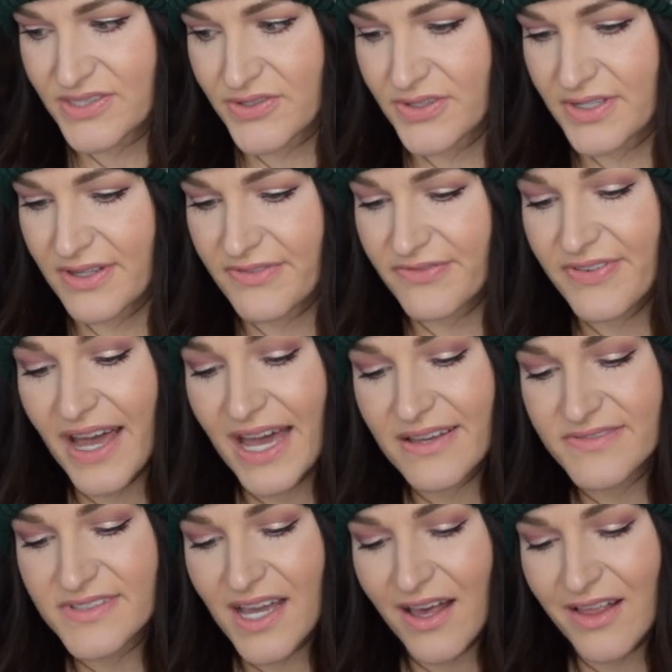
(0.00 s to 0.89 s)

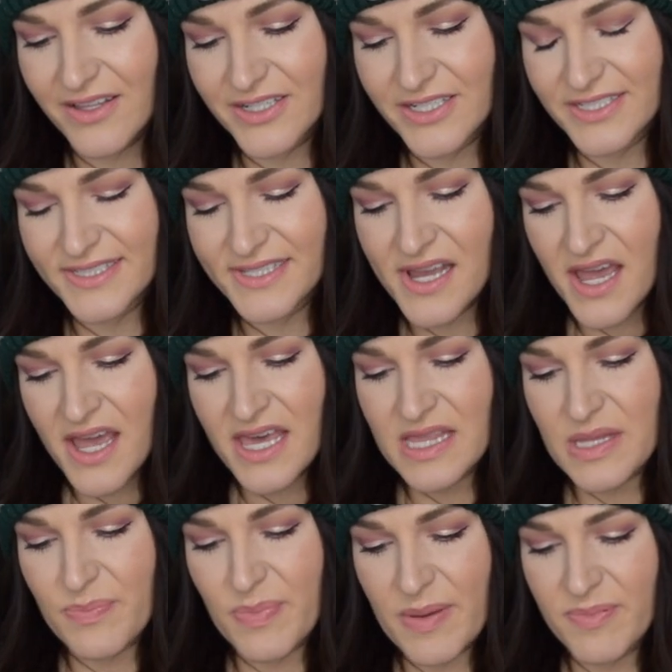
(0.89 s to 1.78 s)
$35.
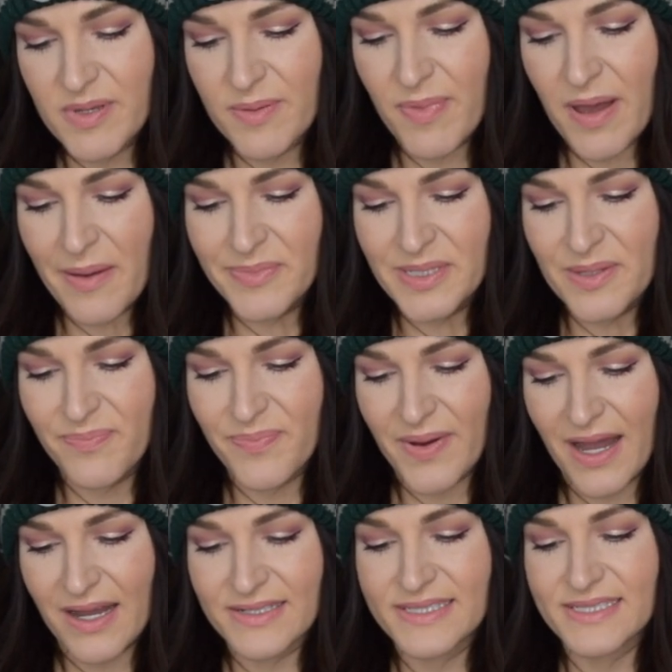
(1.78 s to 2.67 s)
The Bibbidi Bobbidi
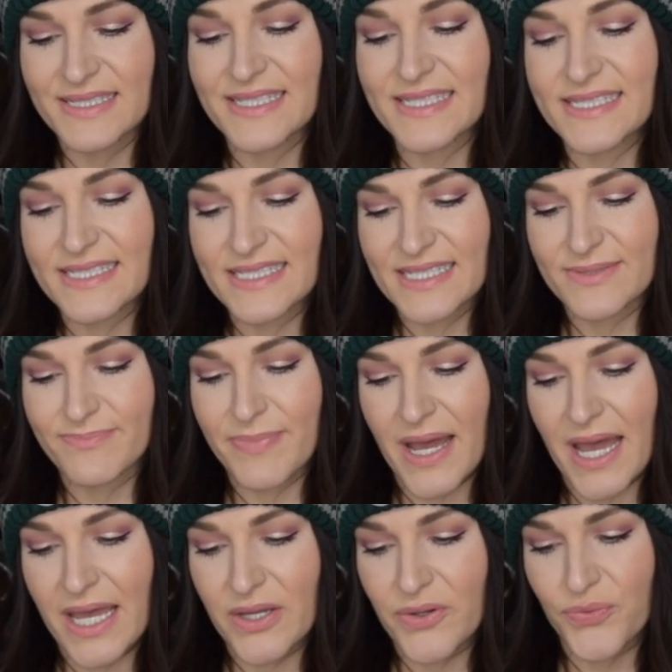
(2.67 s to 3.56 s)
Boxes
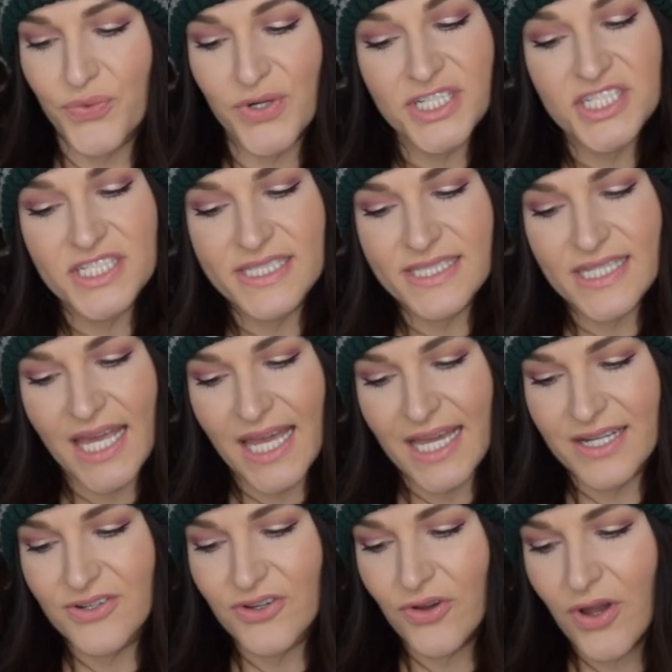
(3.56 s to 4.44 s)
by Wishes
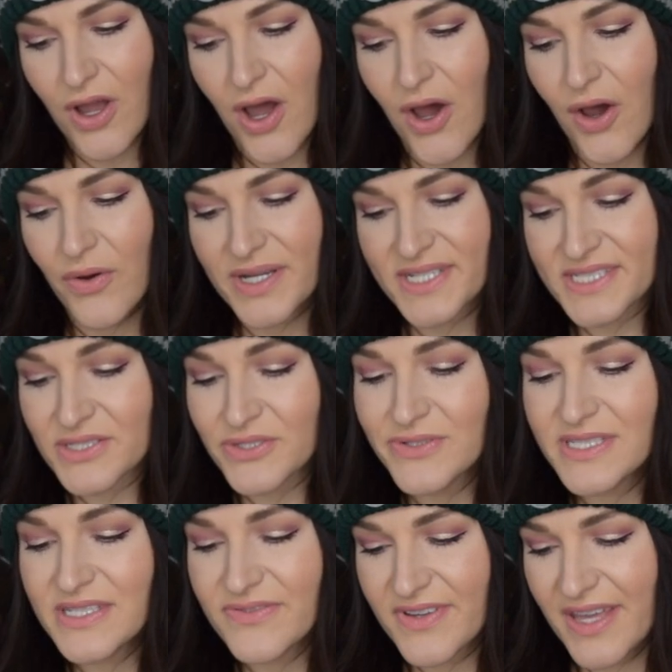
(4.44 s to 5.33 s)
Candle Co.
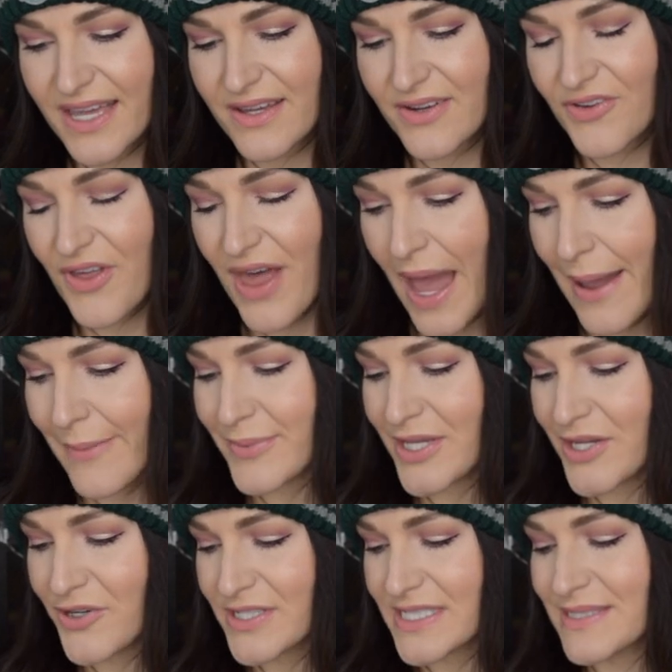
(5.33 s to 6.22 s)
exclusive candle
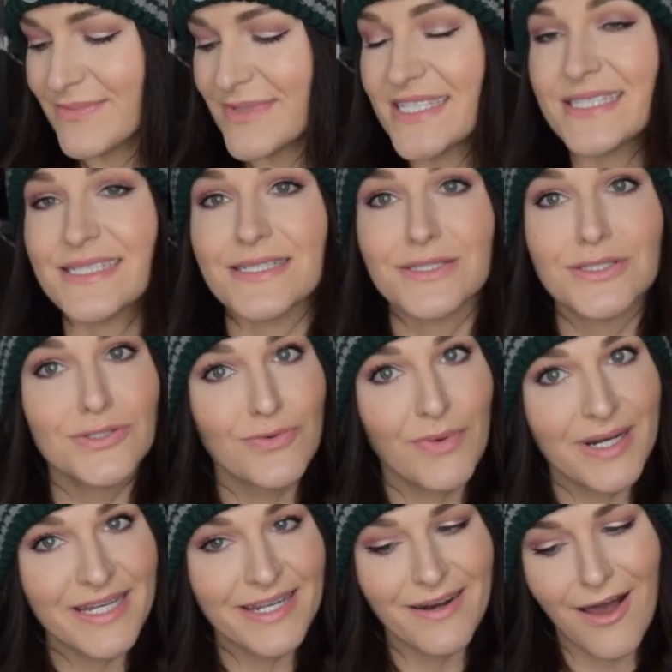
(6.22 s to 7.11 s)
Happy Christmas is
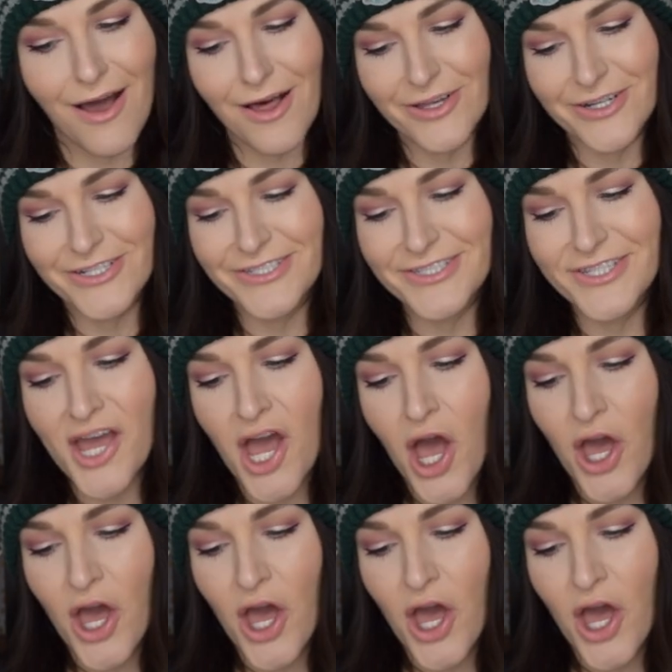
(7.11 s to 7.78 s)
$20.